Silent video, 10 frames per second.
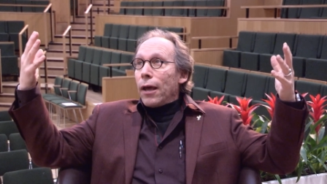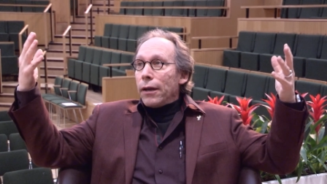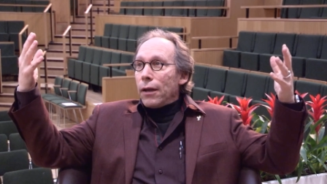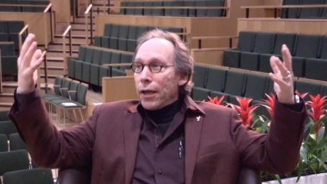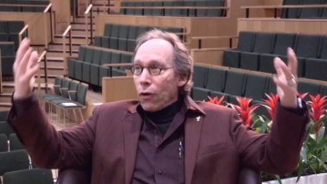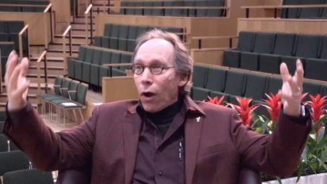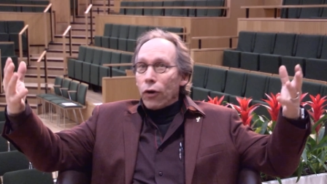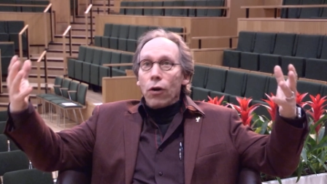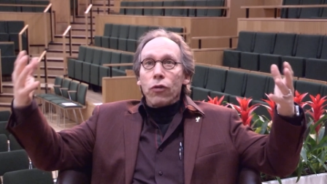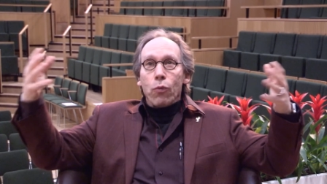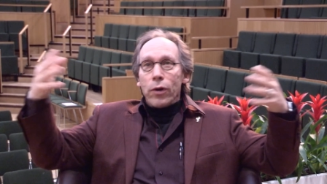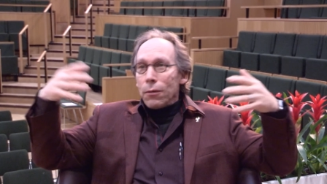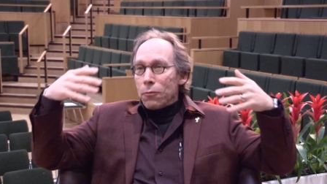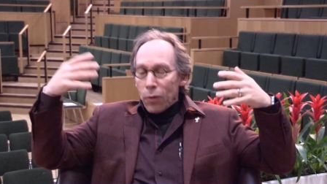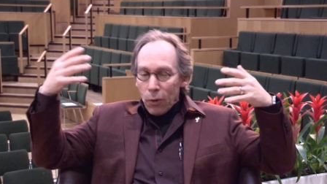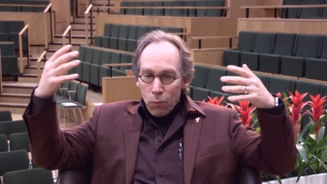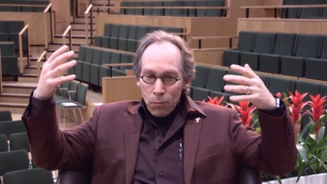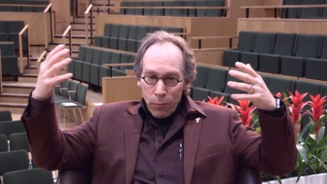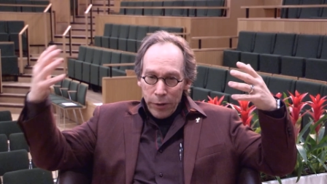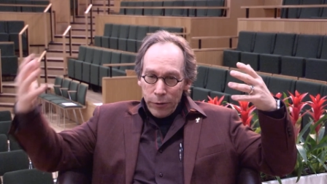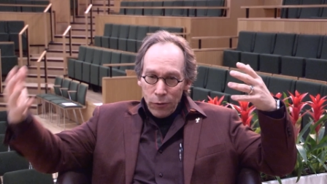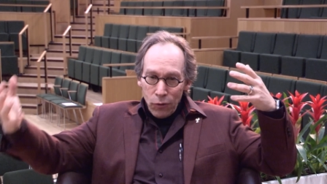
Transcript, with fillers: and here on Earth we, are, we